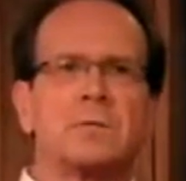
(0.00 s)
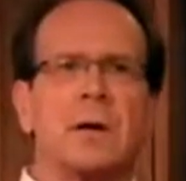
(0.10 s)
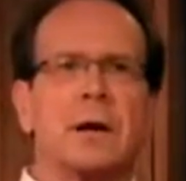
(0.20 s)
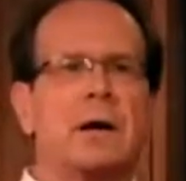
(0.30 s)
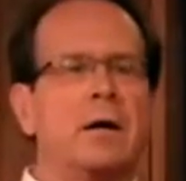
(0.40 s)

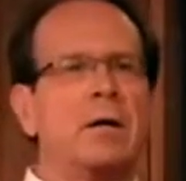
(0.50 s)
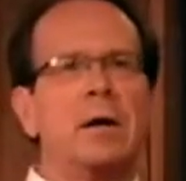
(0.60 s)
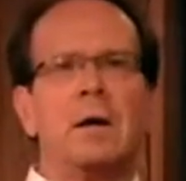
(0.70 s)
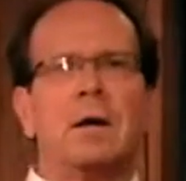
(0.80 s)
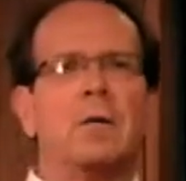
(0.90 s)
where
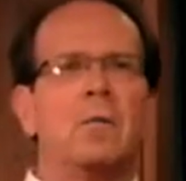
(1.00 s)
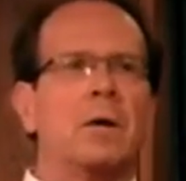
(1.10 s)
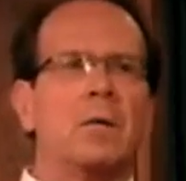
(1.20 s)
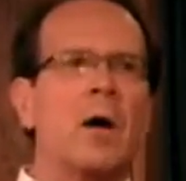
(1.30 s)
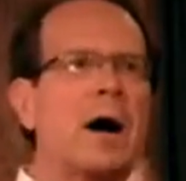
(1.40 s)

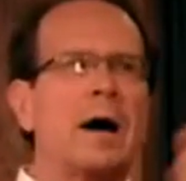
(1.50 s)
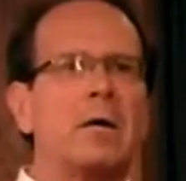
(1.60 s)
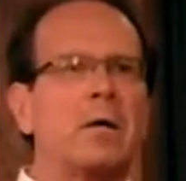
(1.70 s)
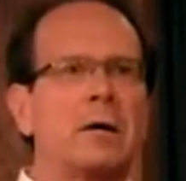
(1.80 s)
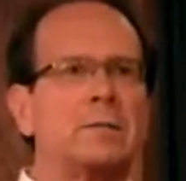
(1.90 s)
a
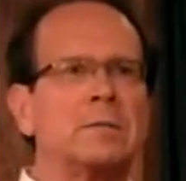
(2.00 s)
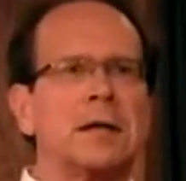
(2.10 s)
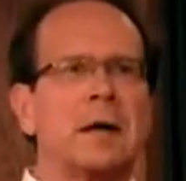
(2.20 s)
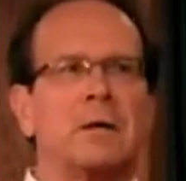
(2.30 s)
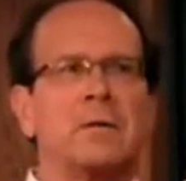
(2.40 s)
wire comes
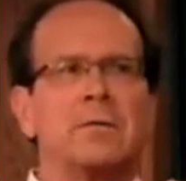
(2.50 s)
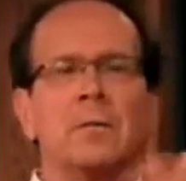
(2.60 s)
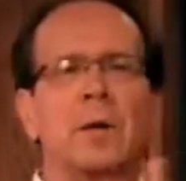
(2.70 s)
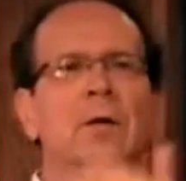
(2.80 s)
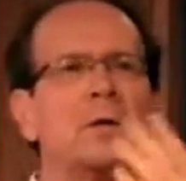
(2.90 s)
out of
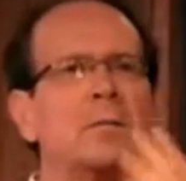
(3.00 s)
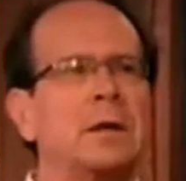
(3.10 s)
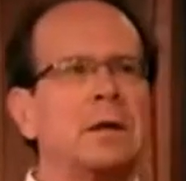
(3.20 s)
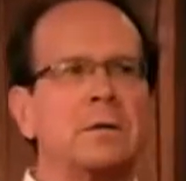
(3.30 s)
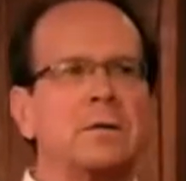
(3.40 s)
a modem
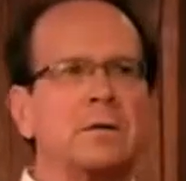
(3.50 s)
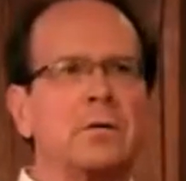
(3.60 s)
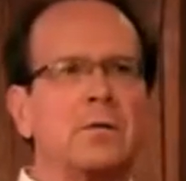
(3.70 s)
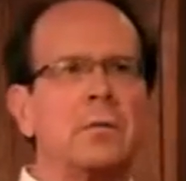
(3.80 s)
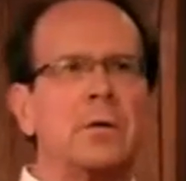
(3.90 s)
and goes to
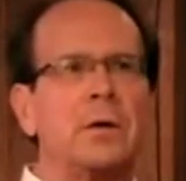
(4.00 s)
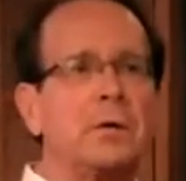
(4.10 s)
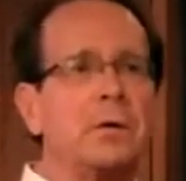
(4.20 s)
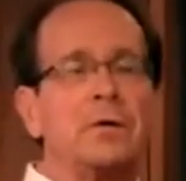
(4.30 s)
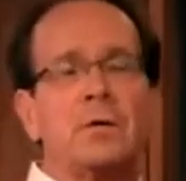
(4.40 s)
your
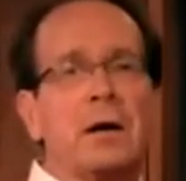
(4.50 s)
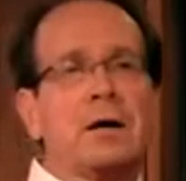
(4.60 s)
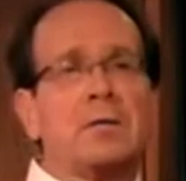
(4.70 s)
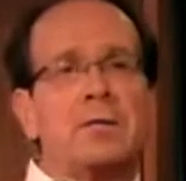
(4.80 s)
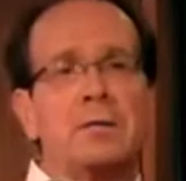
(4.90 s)
computers, you
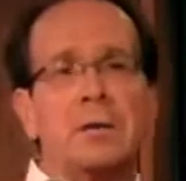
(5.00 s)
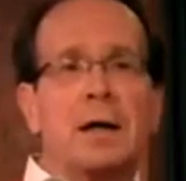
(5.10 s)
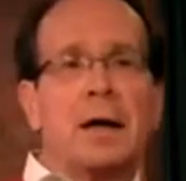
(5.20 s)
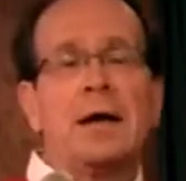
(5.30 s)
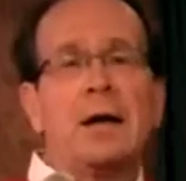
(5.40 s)
have
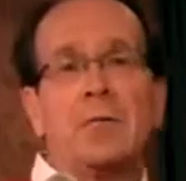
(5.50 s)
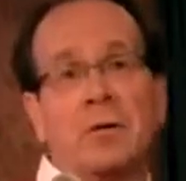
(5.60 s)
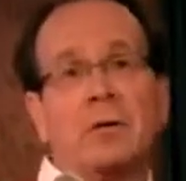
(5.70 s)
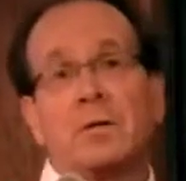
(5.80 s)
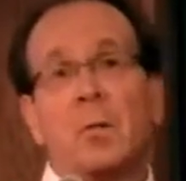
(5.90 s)
a network,
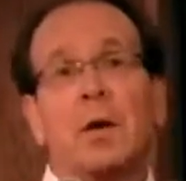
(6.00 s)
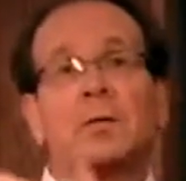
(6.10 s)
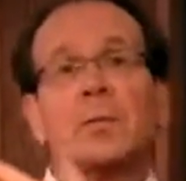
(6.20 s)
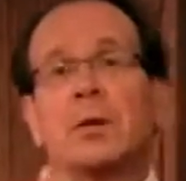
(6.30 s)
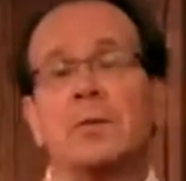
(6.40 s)
goes to
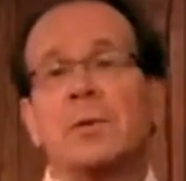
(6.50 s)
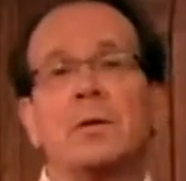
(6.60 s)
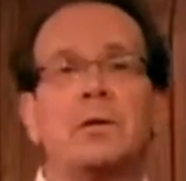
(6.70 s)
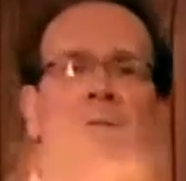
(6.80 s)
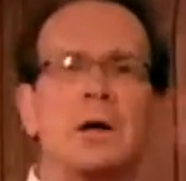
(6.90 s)
multiple
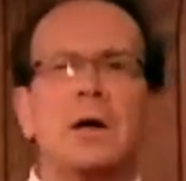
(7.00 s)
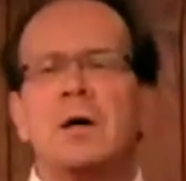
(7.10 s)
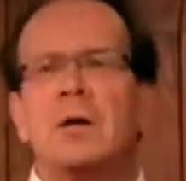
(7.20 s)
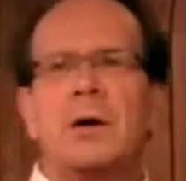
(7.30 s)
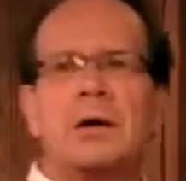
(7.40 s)
computers,
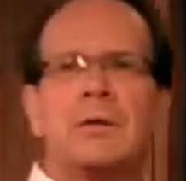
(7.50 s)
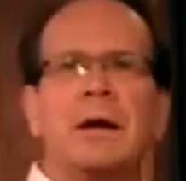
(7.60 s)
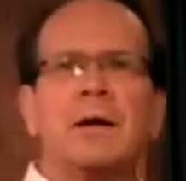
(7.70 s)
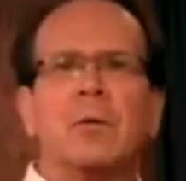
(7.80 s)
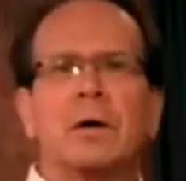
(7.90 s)
you have a
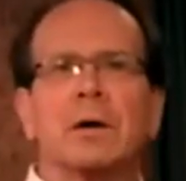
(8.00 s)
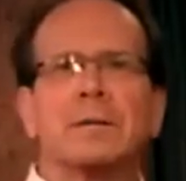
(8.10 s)
network.